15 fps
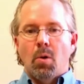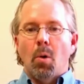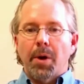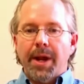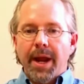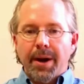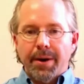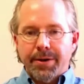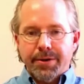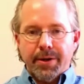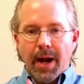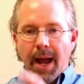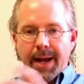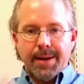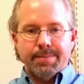or
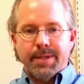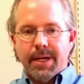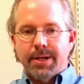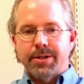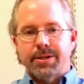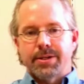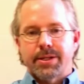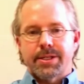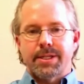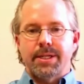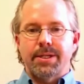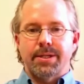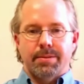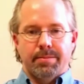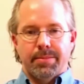character adaptation
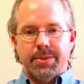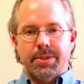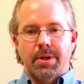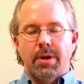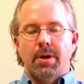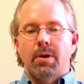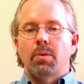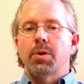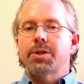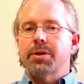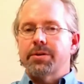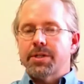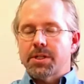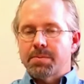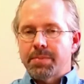systems, which
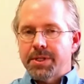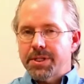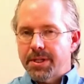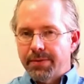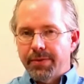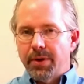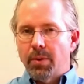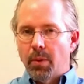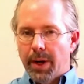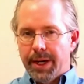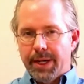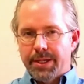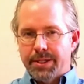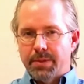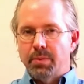are the specific
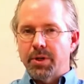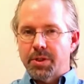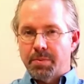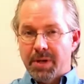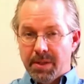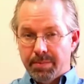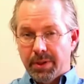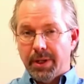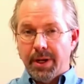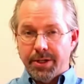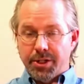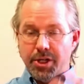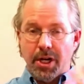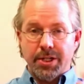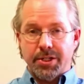ways in which people
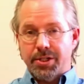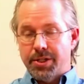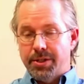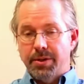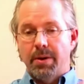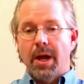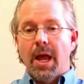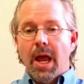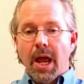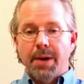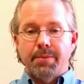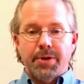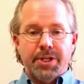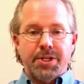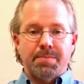adjust to
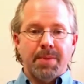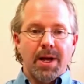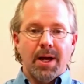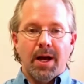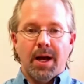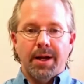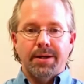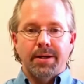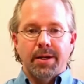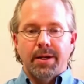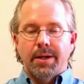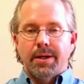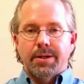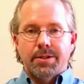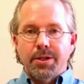and respond
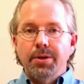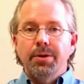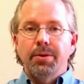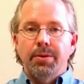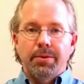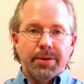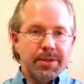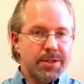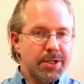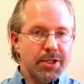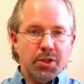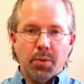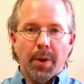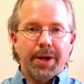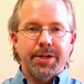to the
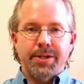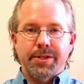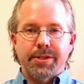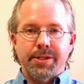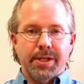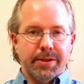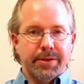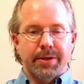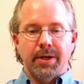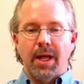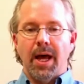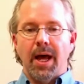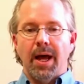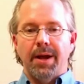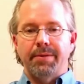situations in their
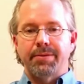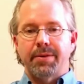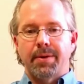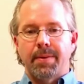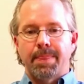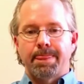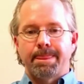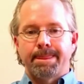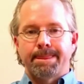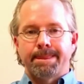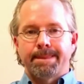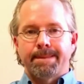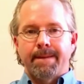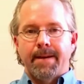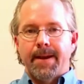lives.
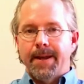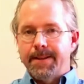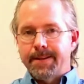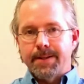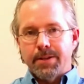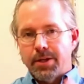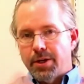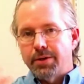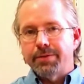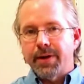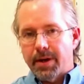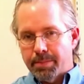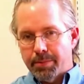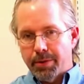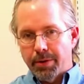Indeed, the
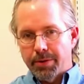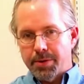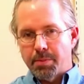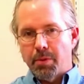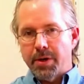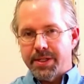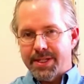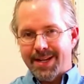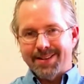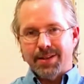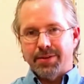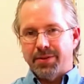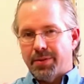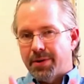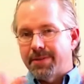unified approach points out
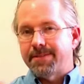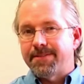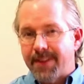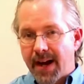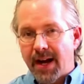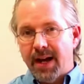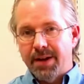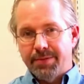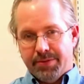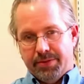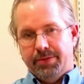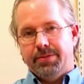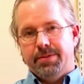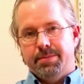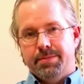that there are 5
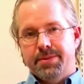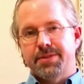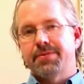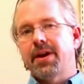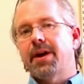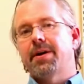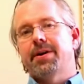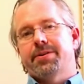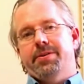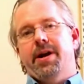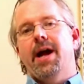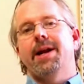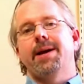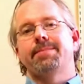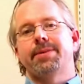systems of character
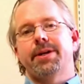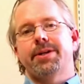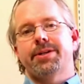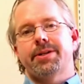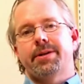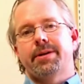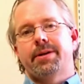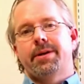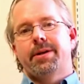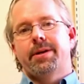adaptation.